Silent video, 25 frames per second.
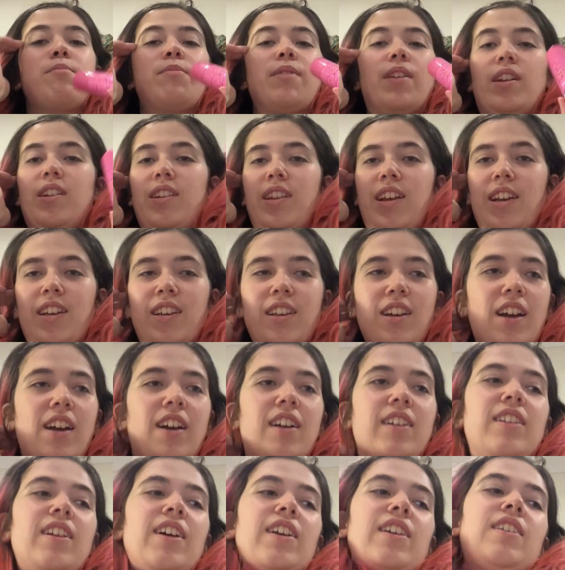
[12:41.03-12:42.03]
but I like,
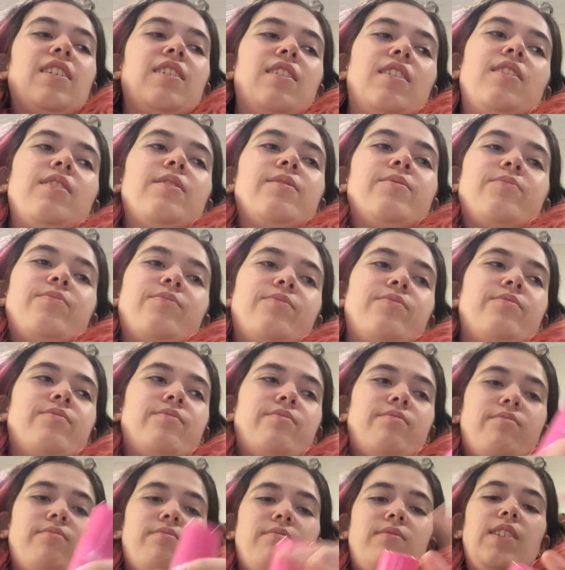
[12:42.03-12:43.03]
I like
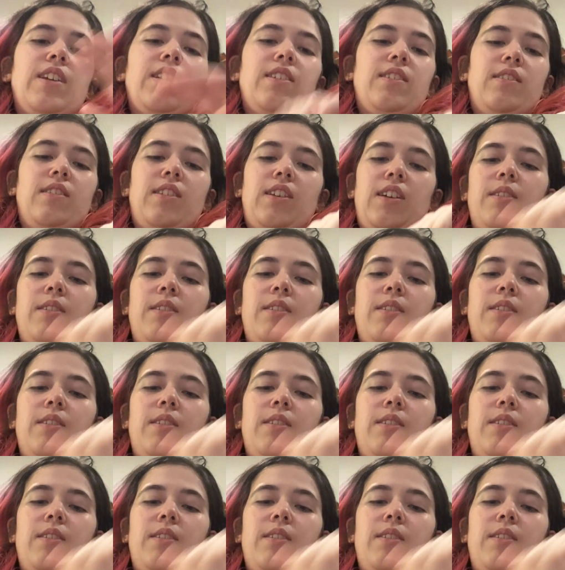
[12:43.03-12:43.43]
decently.